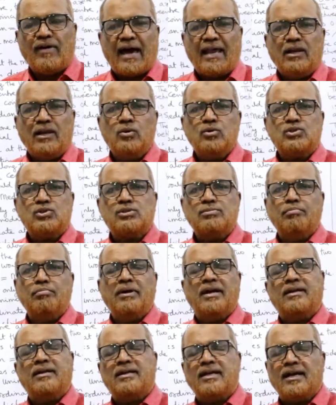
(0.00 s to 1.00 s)
values
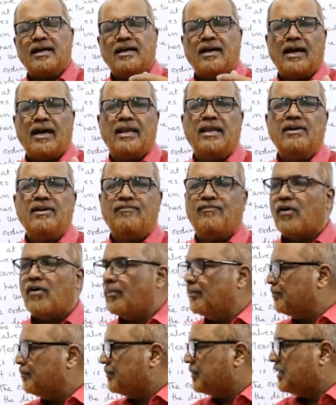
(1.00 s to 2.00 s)
may take any
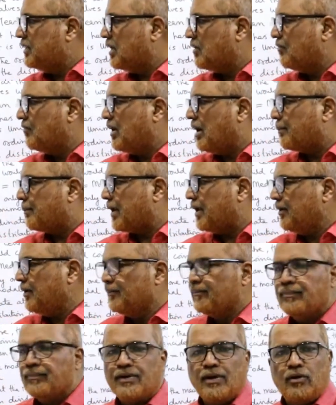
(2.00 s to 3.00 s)
form. There we
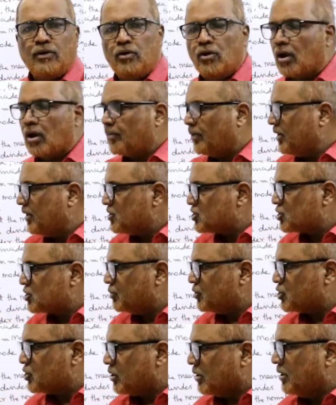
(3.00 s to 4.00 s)
apply normal
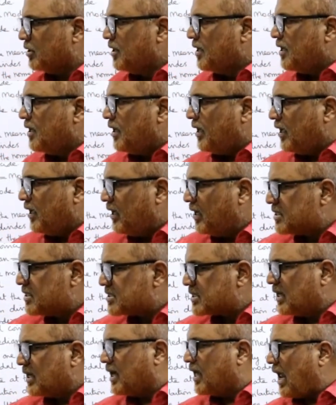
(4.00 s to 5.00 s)
distribution.
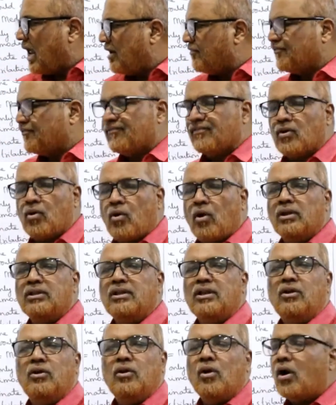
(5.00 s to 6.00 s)
Its graph,
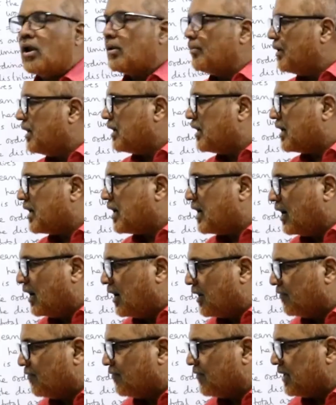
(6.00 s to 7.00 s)
called the normal
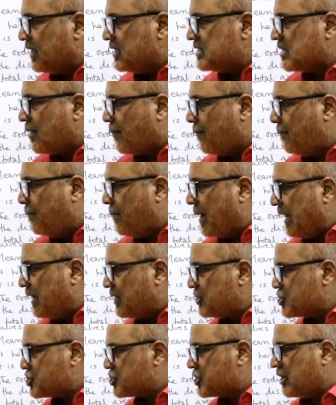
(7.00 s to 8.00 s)
curve, is a
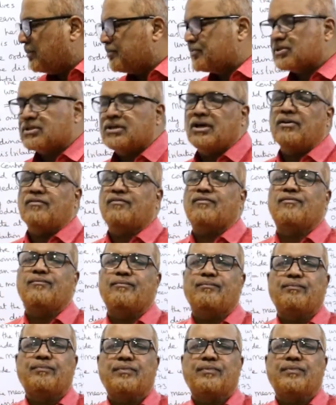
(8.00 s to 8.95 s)
bell-shaped curve.